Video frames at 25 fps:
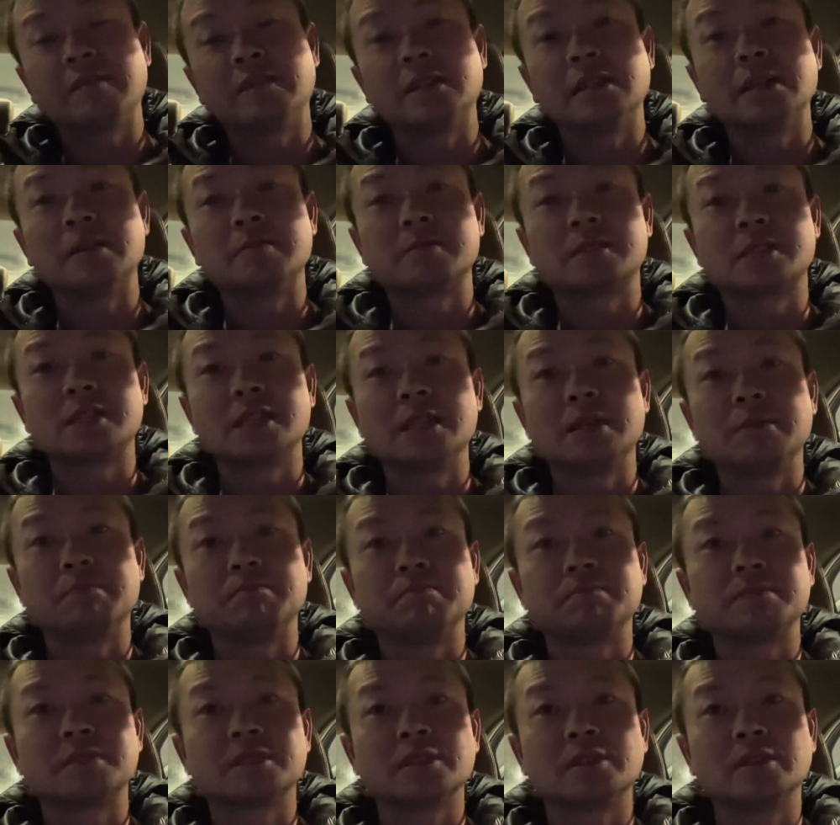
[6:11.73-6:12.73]
enough sleep
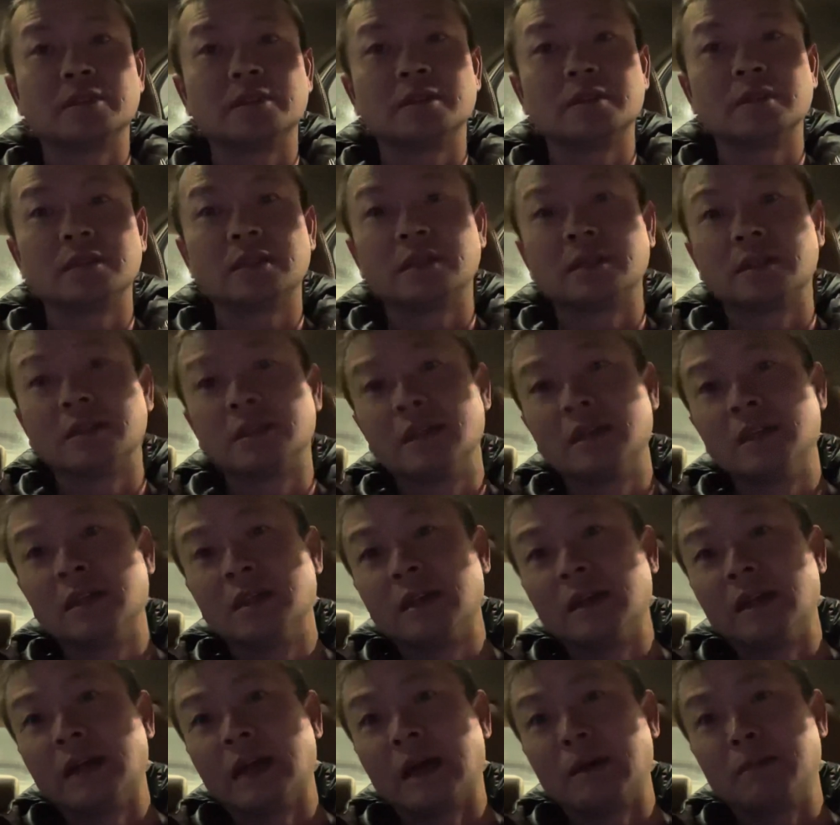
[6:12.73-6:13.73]
so
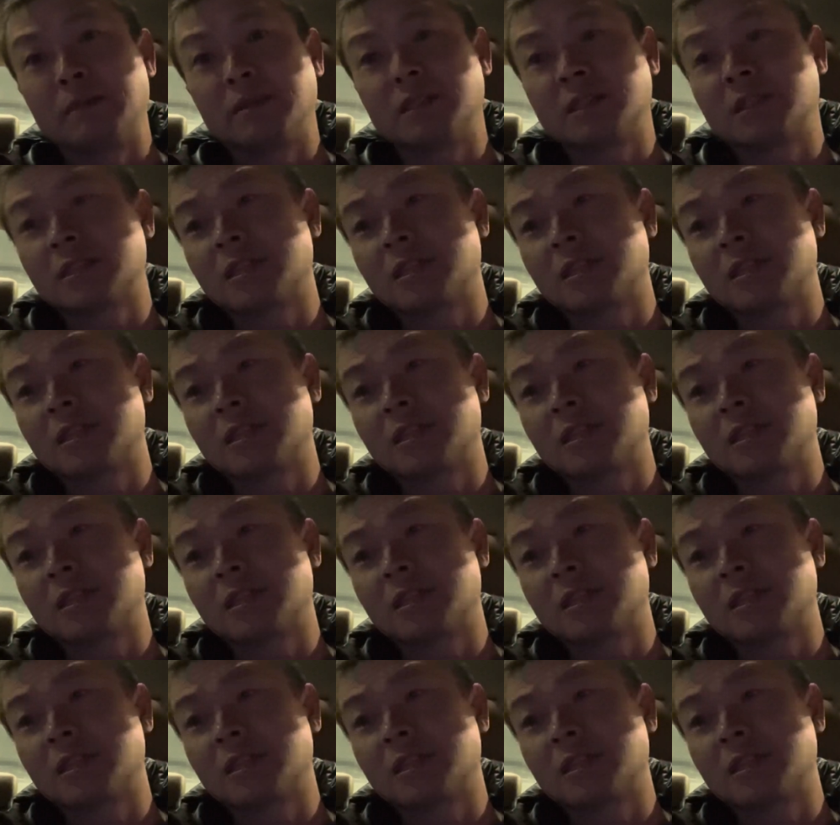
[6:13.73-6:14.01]
I'm just